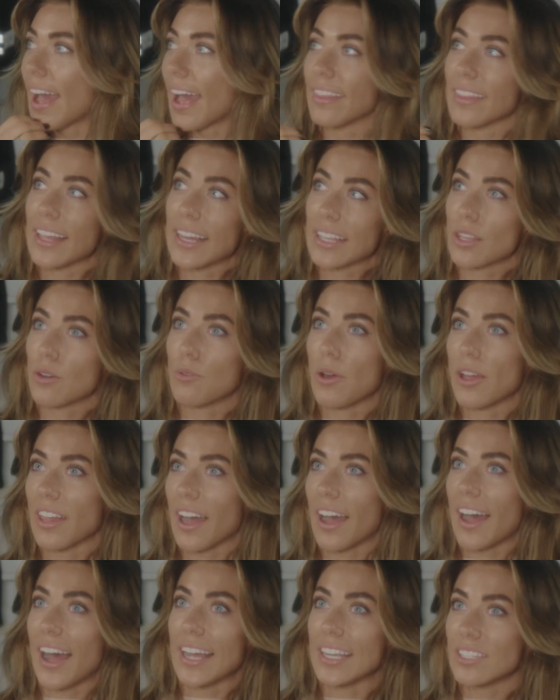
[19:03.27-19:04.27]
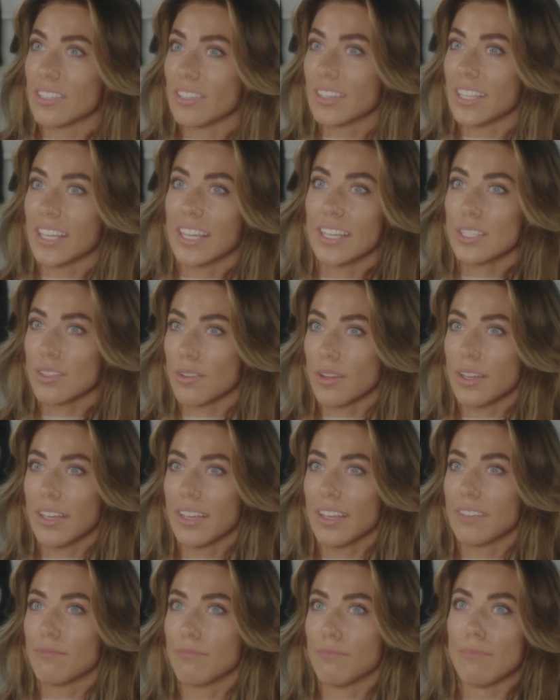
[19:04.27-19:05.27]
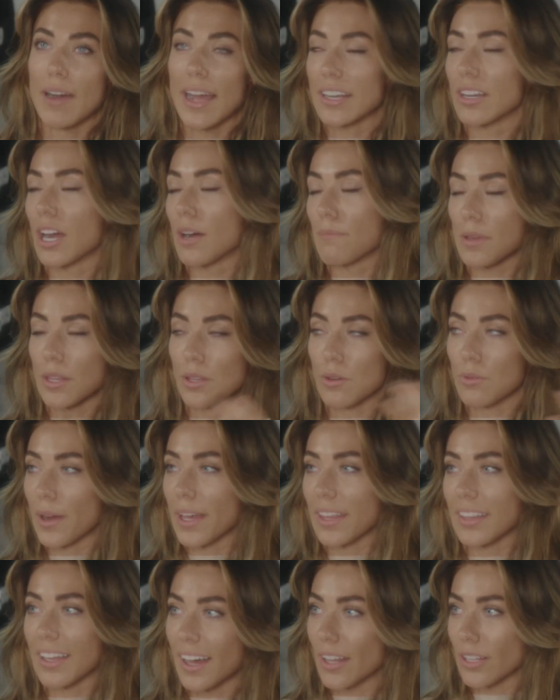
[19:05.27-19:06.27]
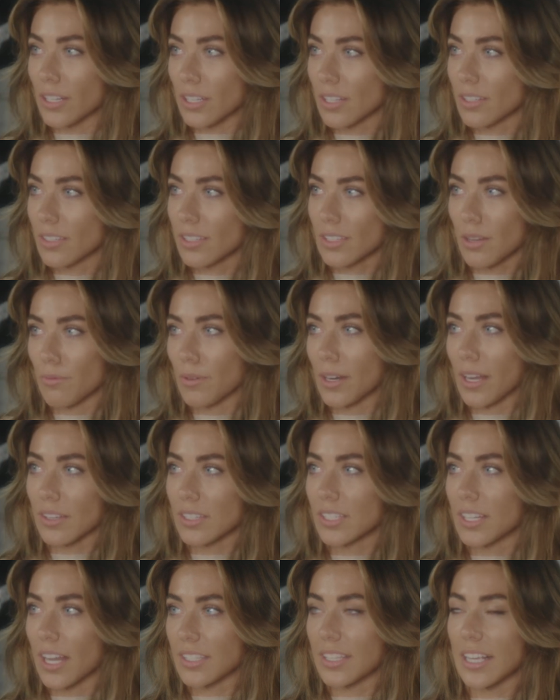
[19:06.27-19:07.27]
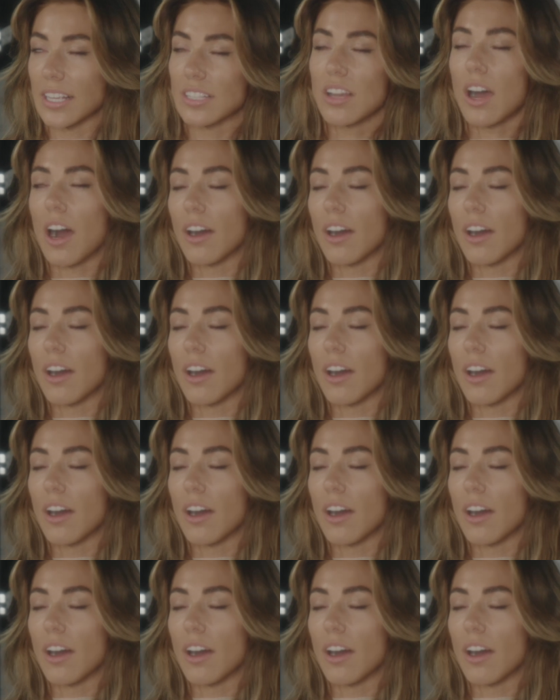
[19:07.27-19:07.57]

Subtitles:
And like the way that I do things might not be the way that someone else does things.